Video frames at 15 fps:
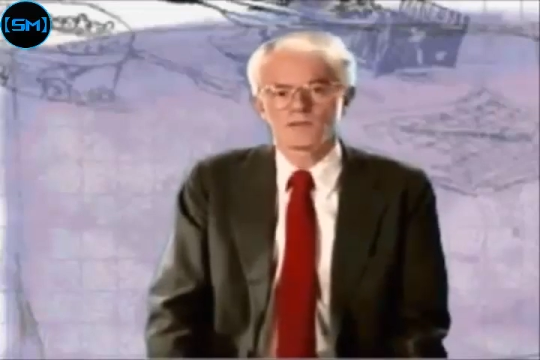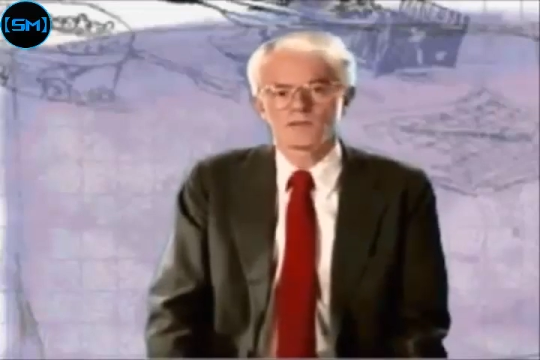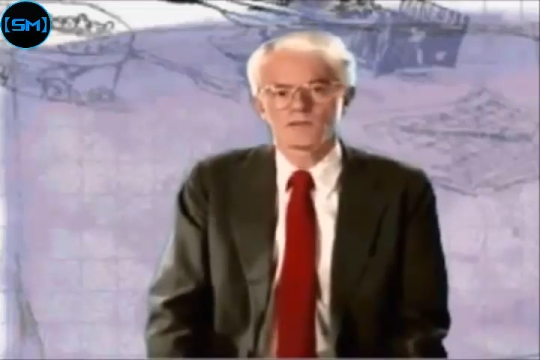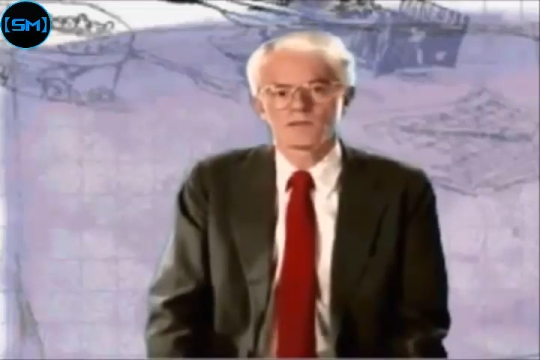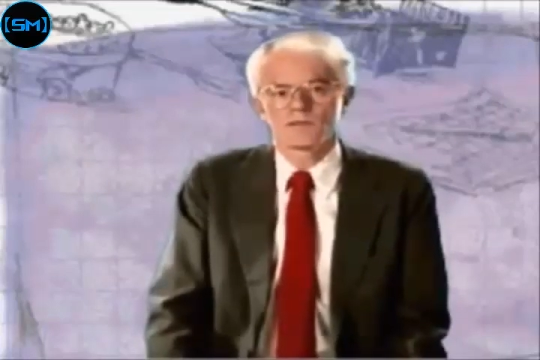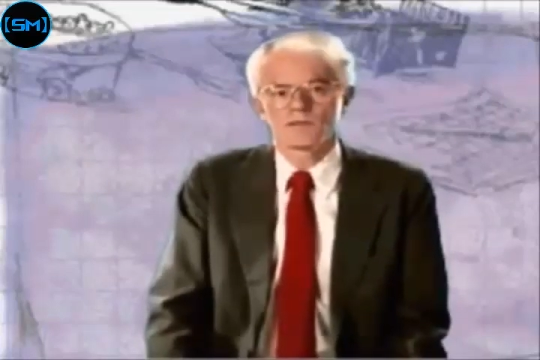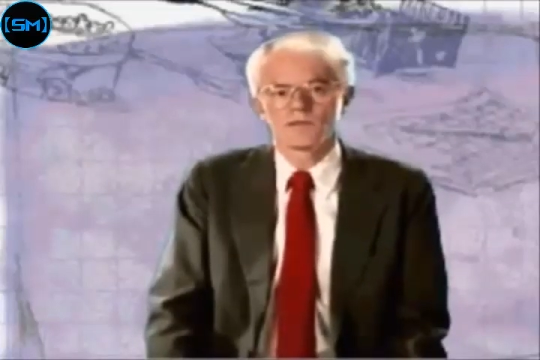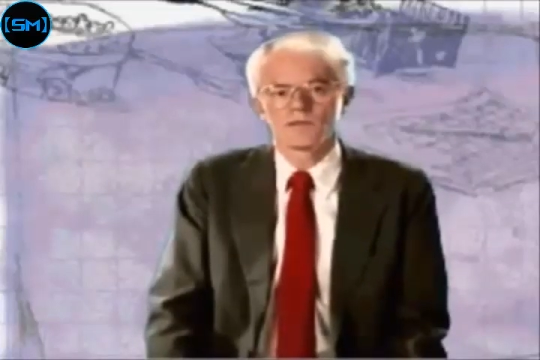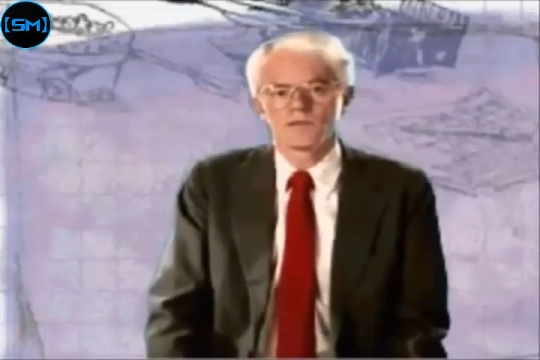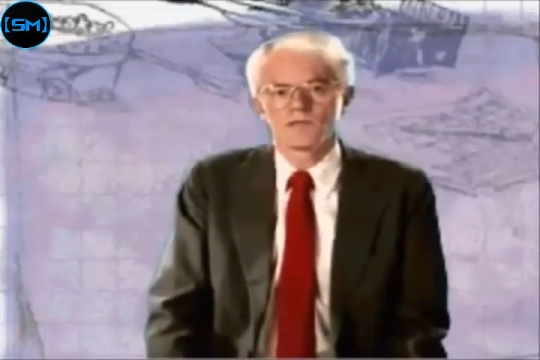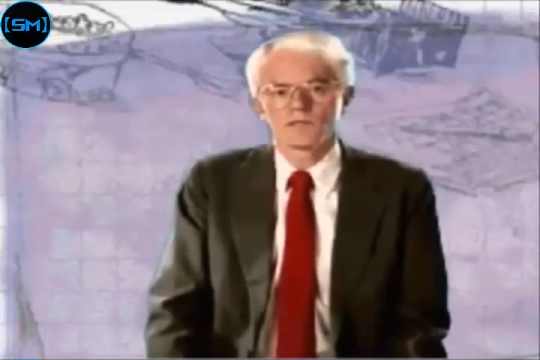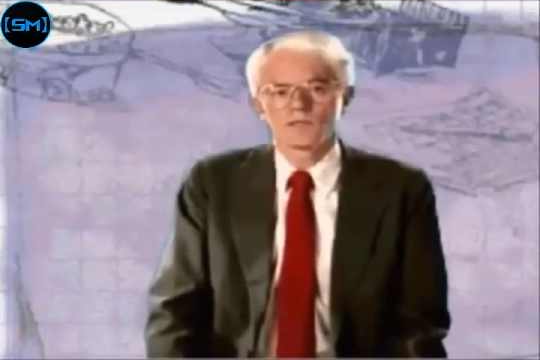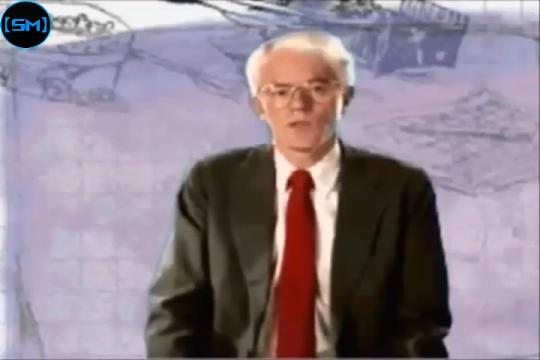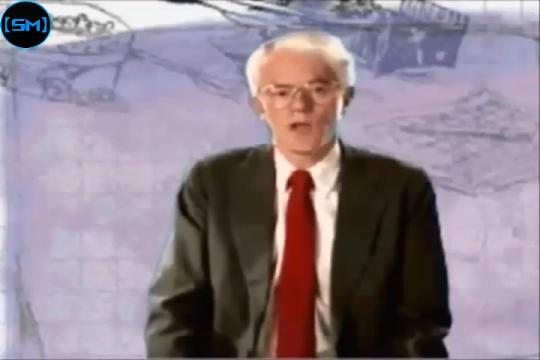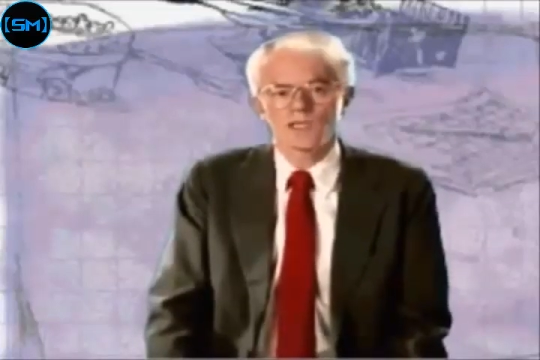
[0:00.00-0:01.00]
there.
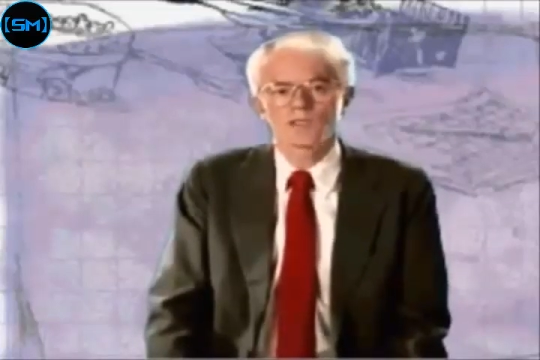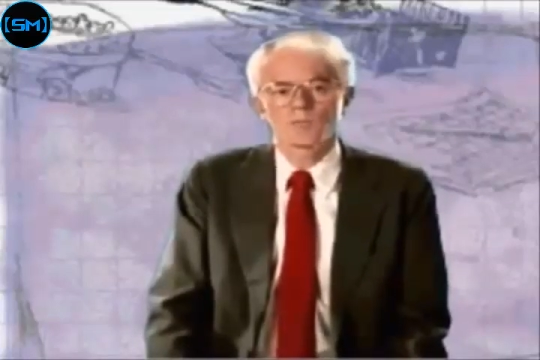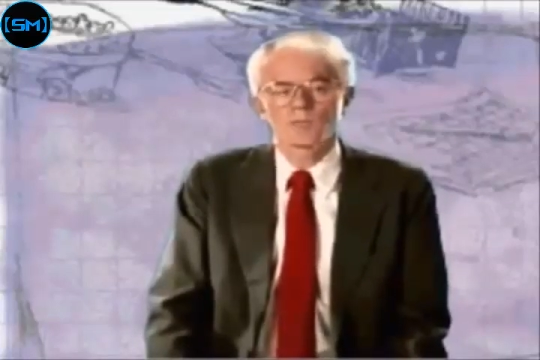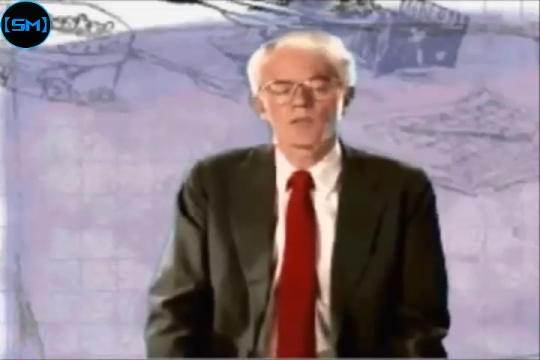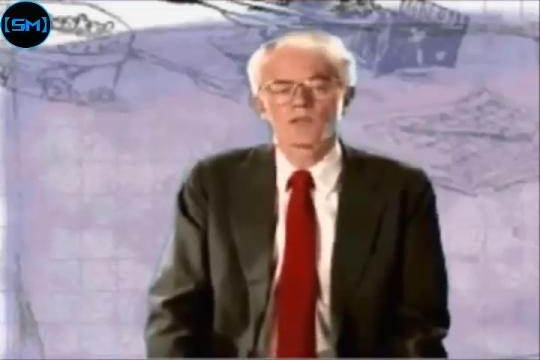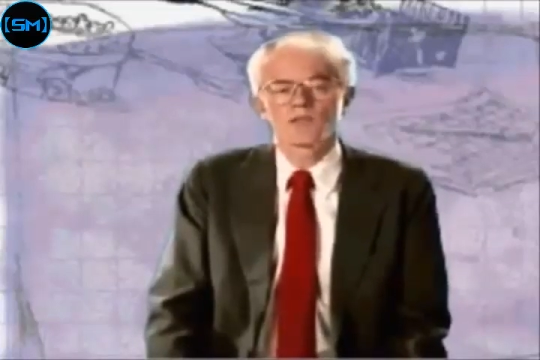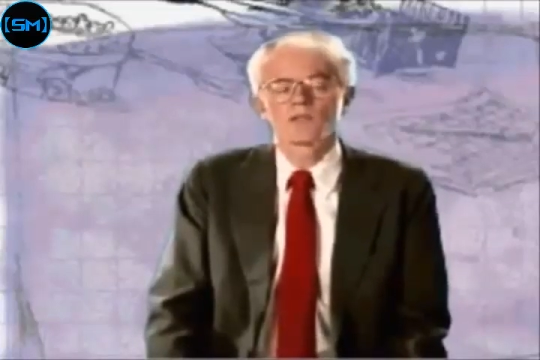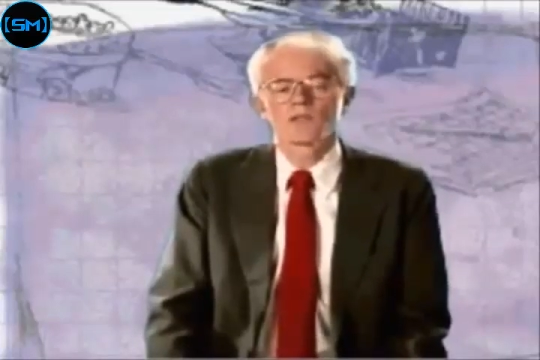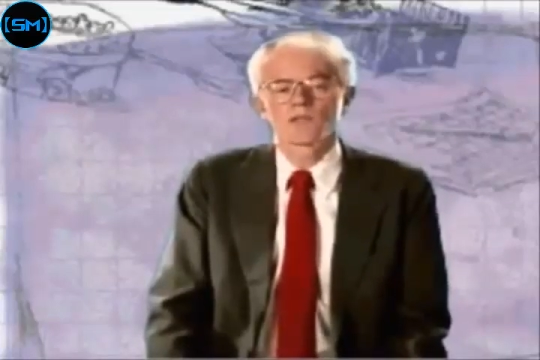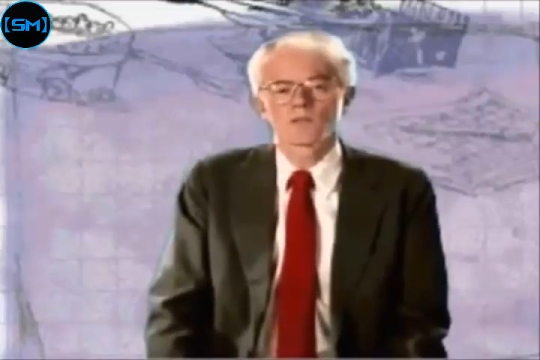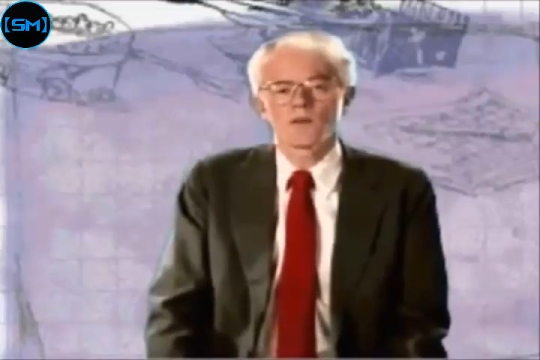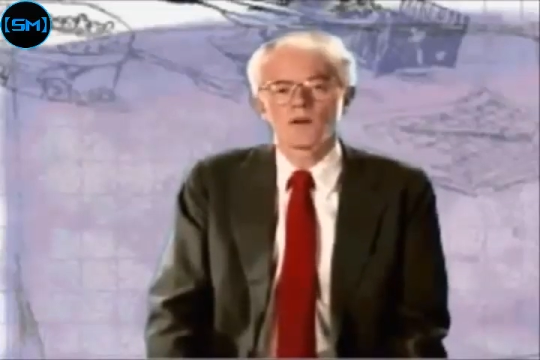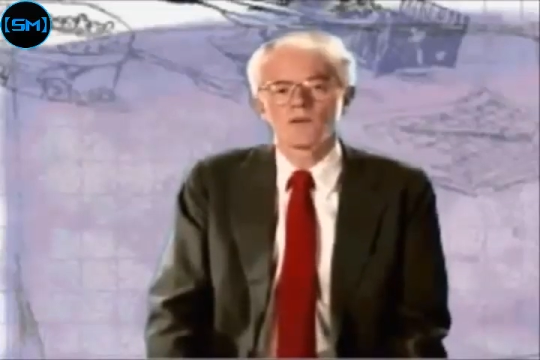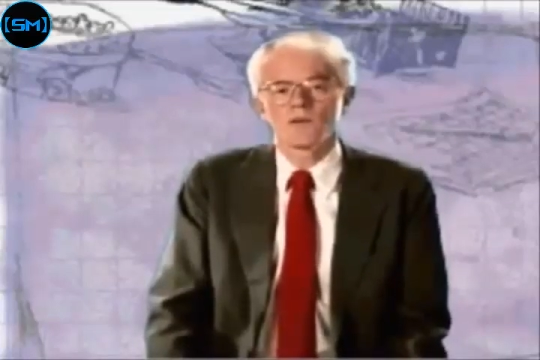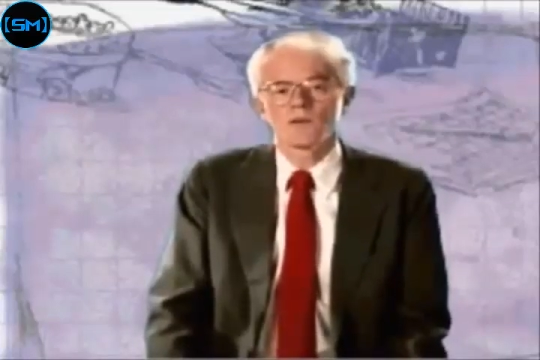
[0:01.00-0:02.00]
There's lots of places
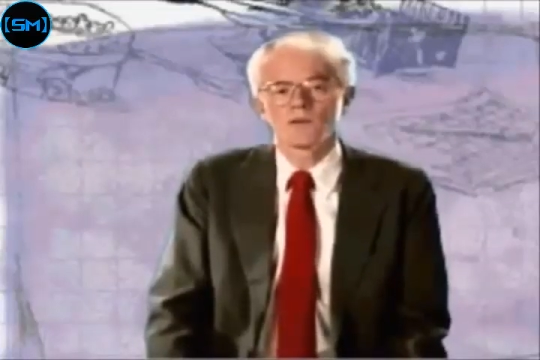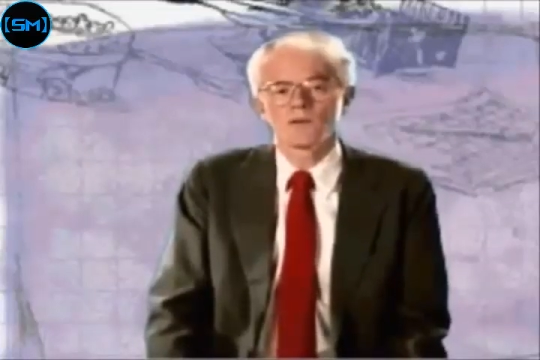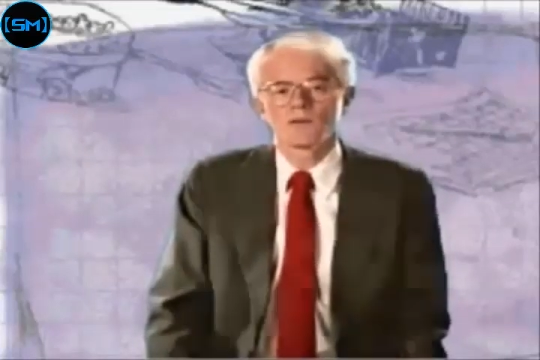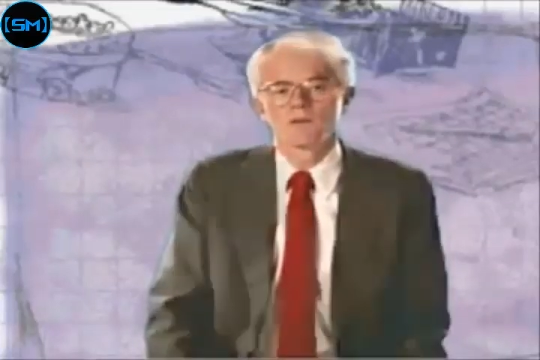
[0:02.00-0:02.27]
to grow.